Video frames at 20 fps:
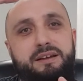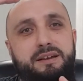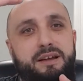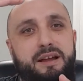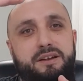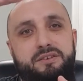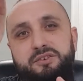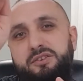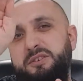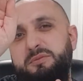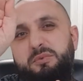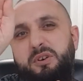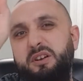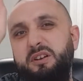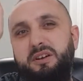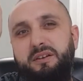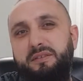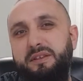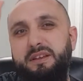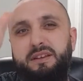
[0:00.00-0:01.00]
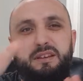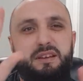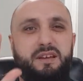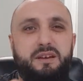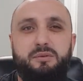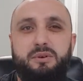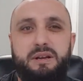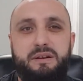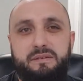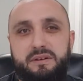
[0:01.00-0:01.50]
and you just might think, yeah,
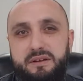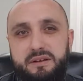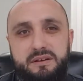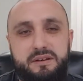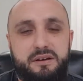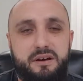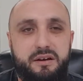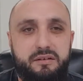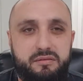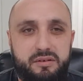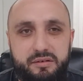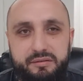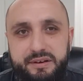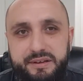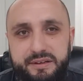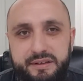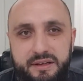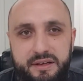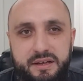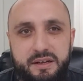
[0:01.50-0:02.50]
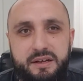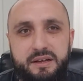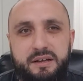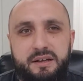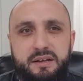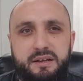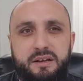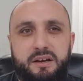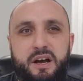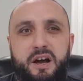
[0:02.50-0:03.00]
whatever,
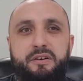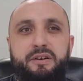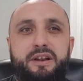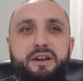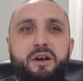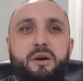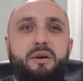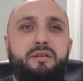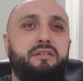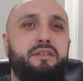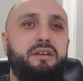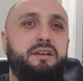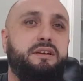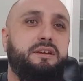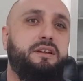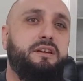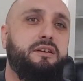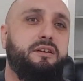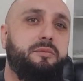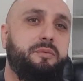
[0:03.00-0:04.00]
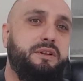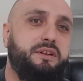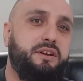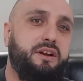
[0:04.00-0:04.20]
I already know everything, you know what I mean?